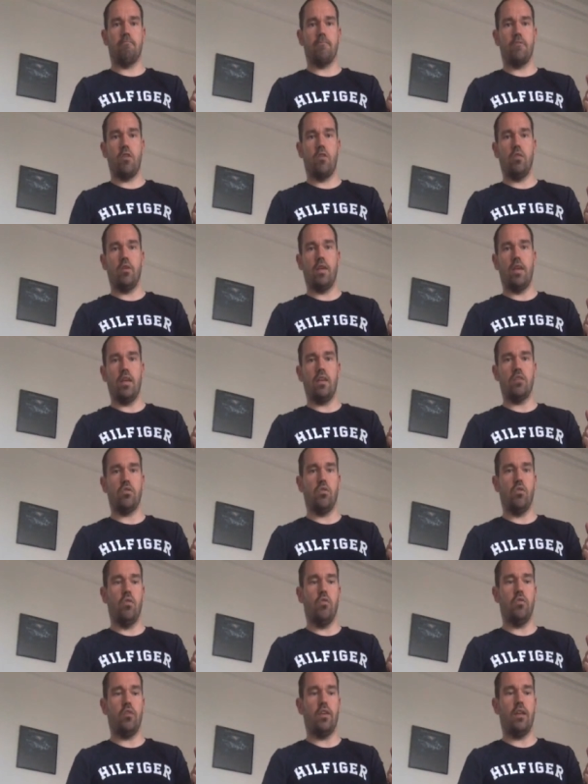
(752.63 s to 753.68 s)
Okay, so
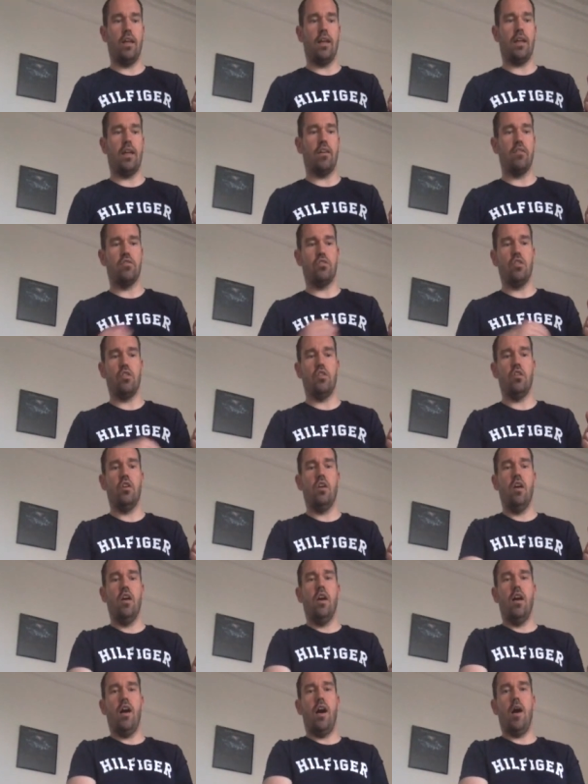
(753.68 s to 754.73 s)
hopefully that gives you
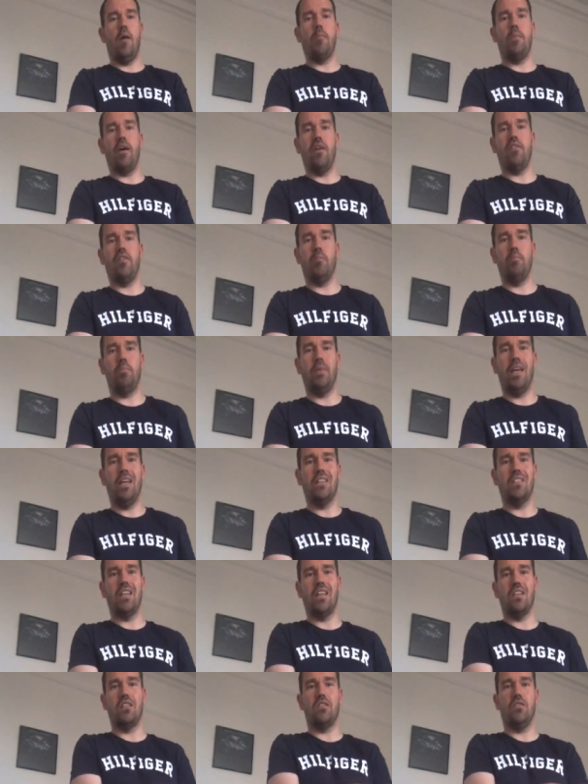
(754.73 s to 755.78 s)
a bit of a
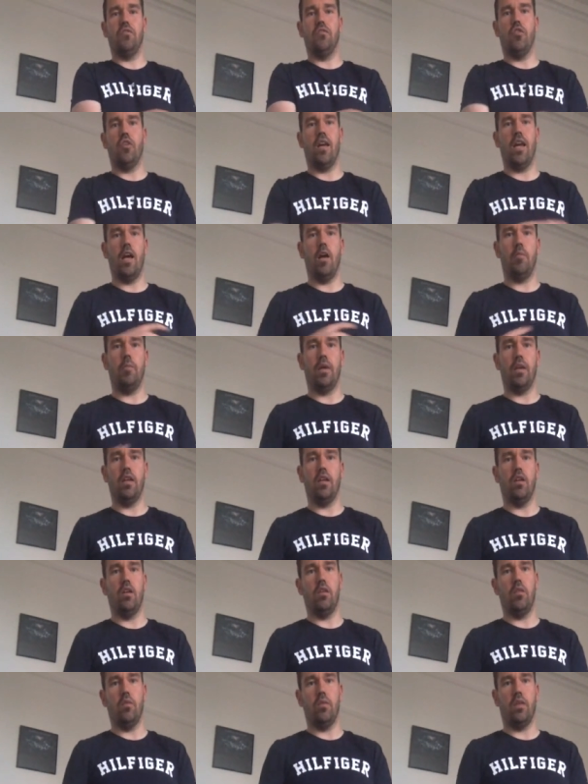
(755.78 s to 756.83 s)
basis for helping
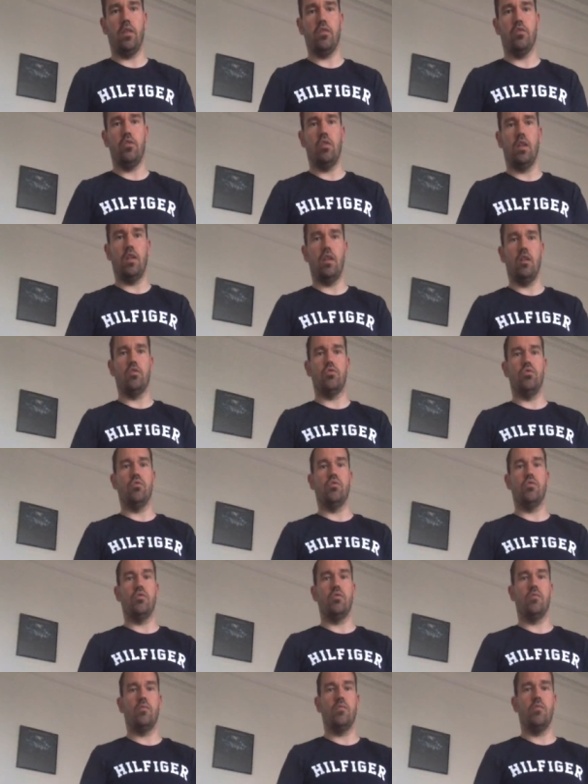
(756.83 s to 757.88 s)
you with tuning your
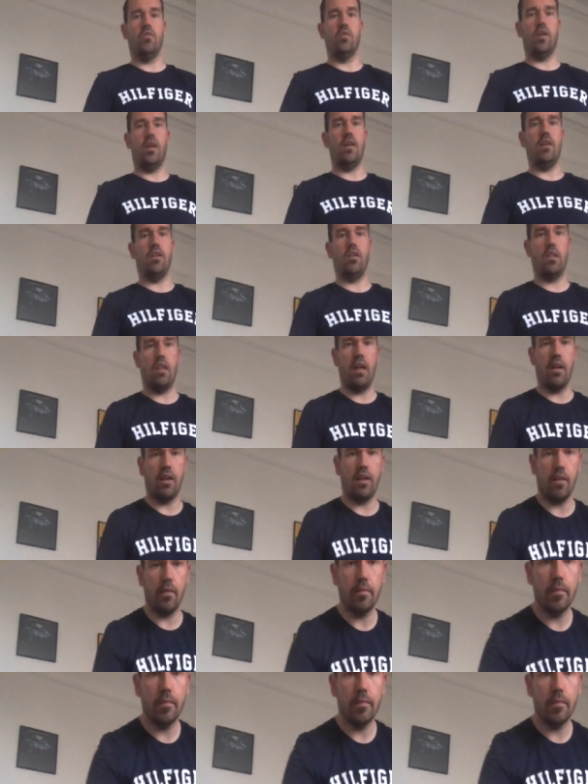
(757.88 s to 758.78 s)
drones. Okay, good luck.